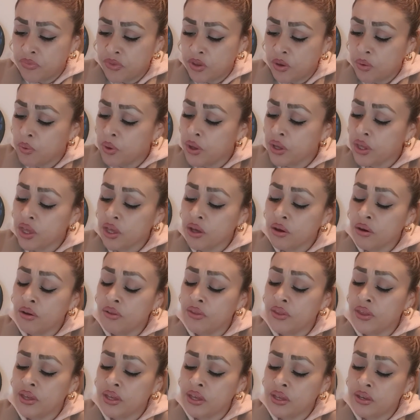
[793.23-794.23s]
They're working
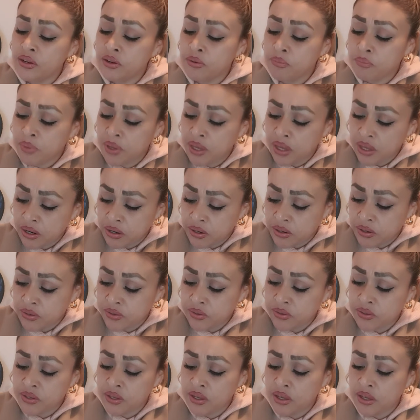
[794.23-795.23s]
on their
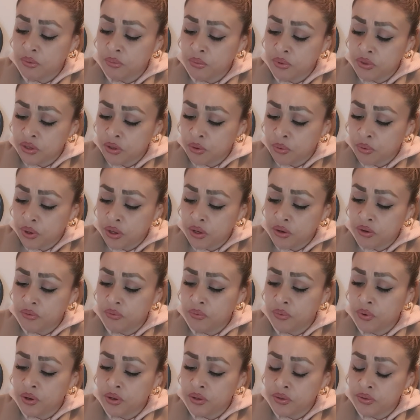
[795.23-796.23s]
independence here with the Queen of
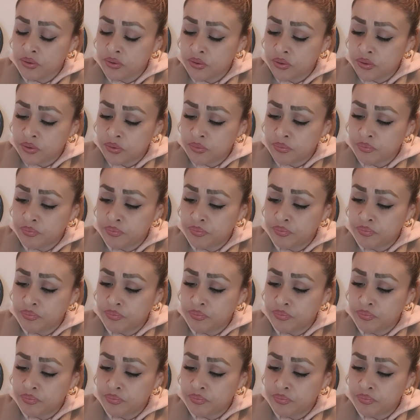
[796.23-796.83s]
Wands.